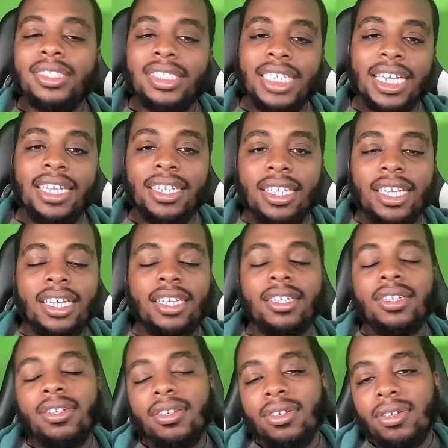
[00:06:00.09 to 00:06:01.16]
Jalen
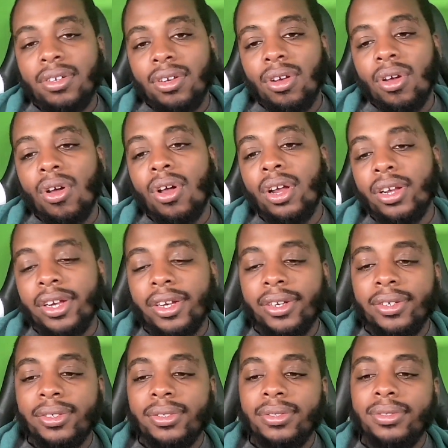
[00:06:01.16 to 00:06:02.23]
Carter?
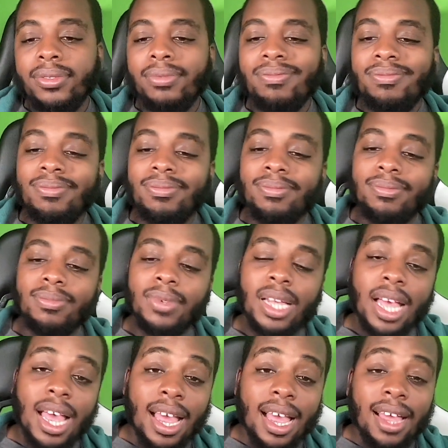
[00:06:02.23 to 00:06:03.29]

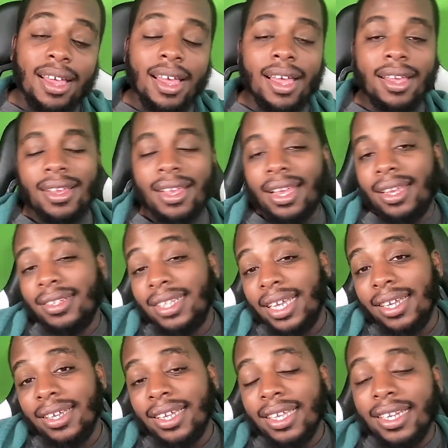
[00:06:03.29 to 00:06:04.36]
I
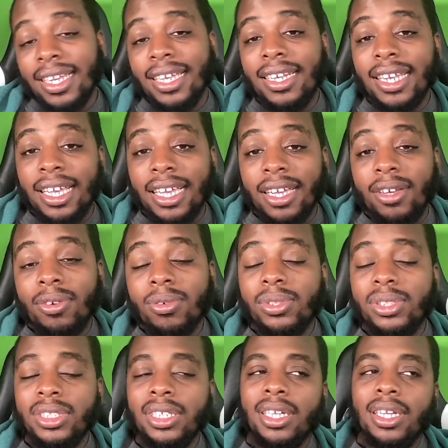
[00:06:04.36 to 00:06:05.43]
think he need the
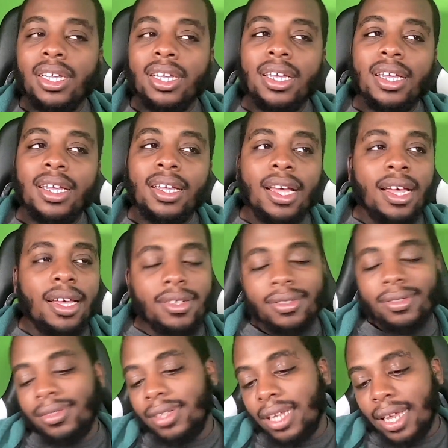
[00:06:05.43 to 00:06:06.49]
Eagles.
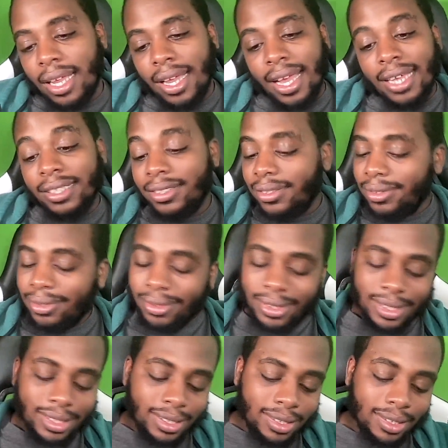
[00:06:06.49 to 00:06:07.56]
As
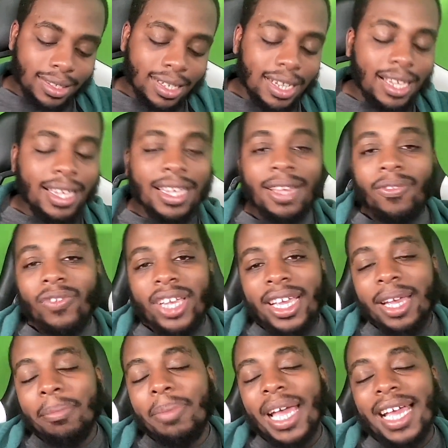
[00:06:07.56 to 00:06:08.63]
if we
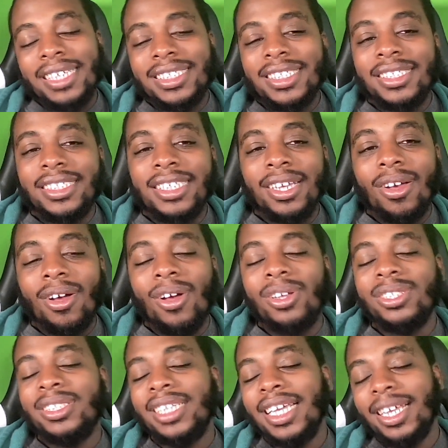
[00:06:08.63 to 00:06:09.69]
get past the
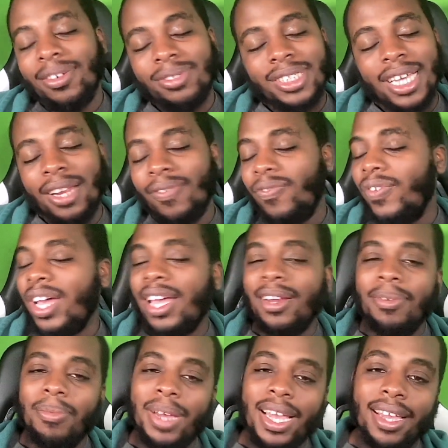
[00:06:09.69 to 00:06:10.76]
Seahawks, Eagles gotta find a
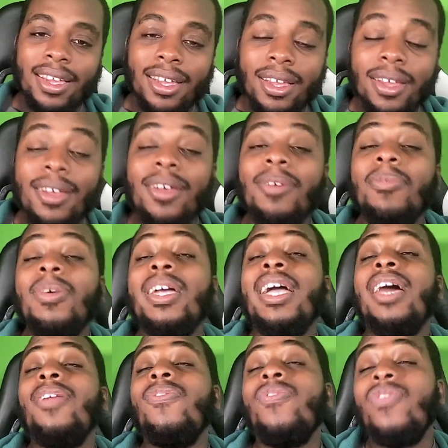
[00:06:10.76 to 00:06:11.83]
way. We
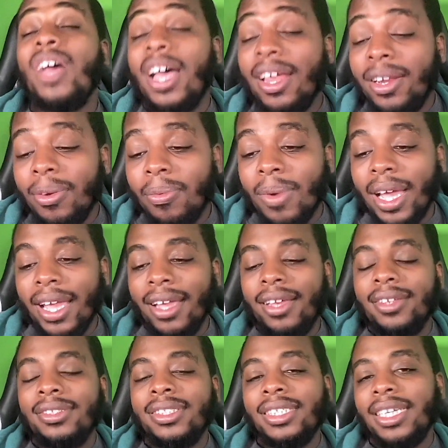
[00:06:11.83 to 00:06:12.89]
gotta find a way
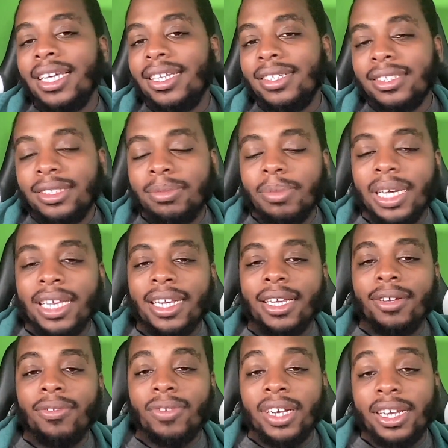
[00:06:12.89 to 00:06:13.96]
to get this man
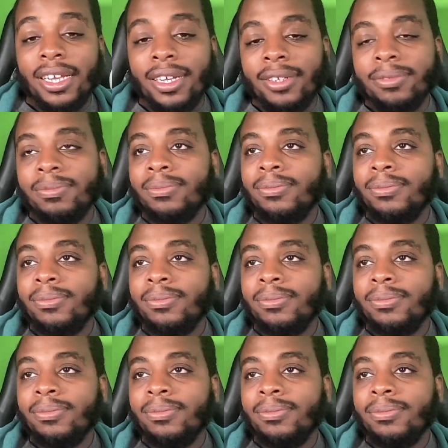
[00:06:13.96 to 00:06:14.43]
in green.